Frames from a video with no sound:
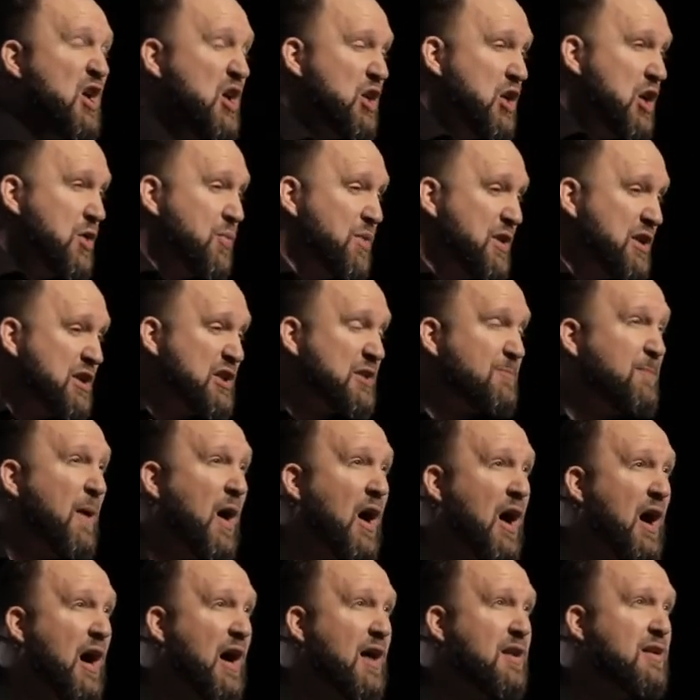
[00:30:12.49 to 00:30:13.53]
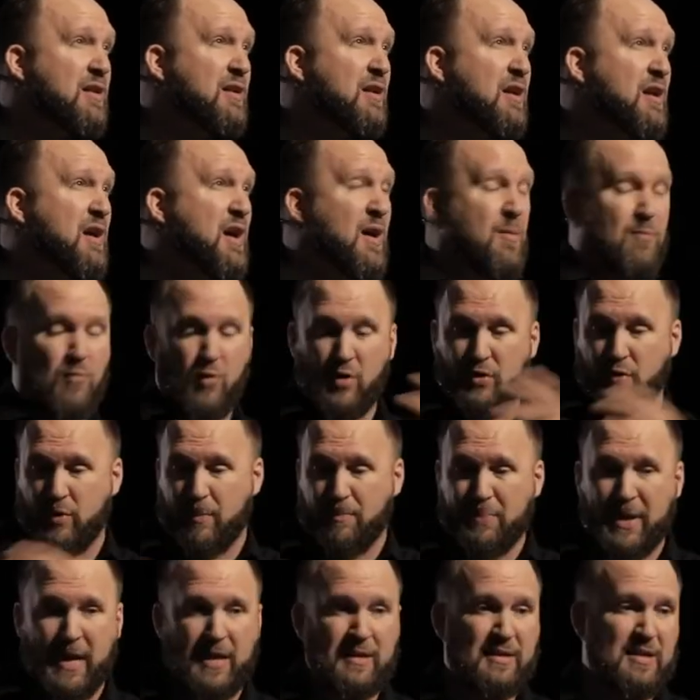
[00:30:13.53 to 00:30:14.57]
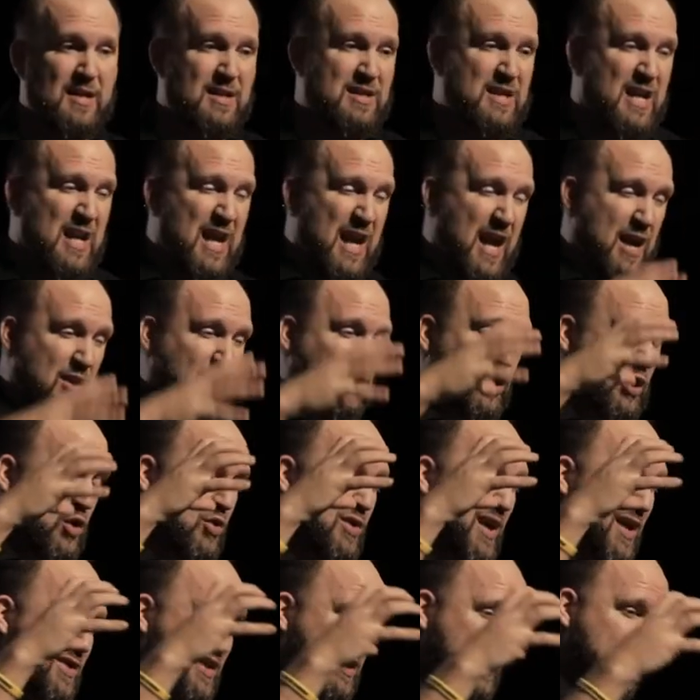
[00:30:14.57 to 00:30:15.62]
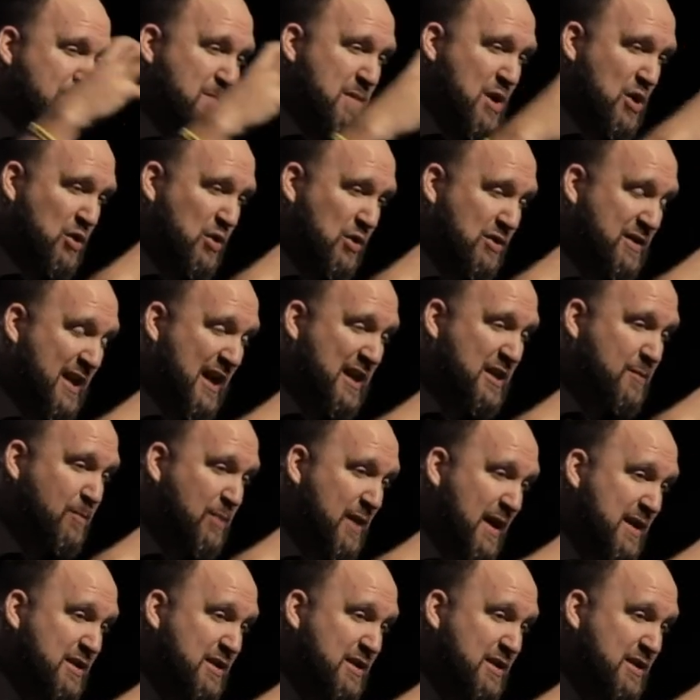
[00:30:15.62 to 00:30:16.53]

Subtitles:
You respond with repentance. And through that, this miracle takes place